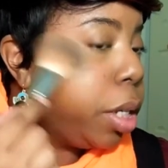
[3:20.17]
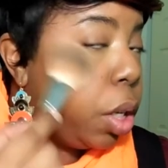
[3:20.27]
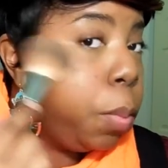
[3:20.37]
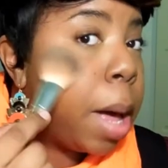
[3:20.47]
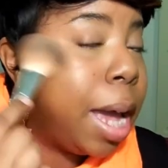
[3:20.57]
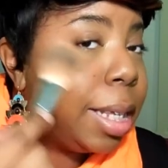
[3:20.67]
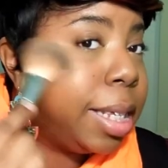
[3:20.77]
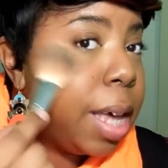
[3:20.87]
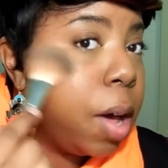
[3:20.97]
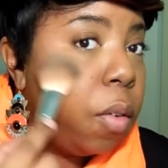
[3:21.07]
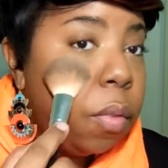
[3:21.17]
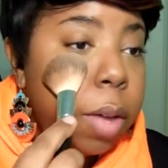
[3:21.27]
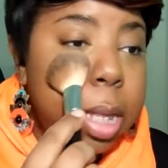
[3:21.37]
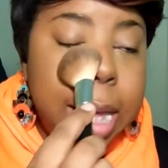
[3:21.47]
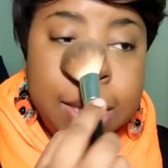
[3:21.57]
Rescue by
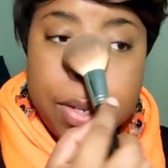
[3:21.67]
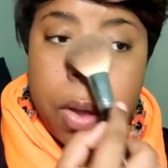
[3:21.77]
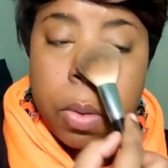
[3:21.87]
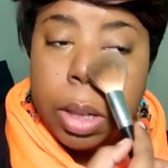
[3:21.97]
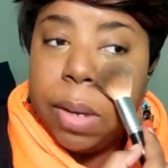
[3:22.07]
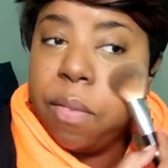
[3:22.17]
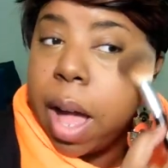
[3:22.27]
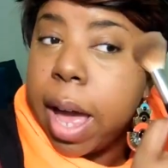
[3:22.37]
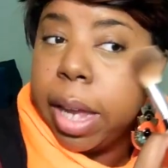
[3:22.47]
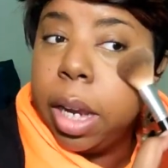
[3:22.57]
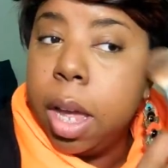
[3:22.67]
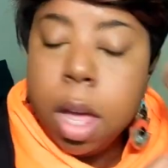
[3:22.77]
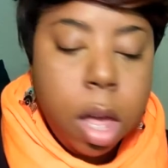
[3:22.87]
itself, and that's totally fine.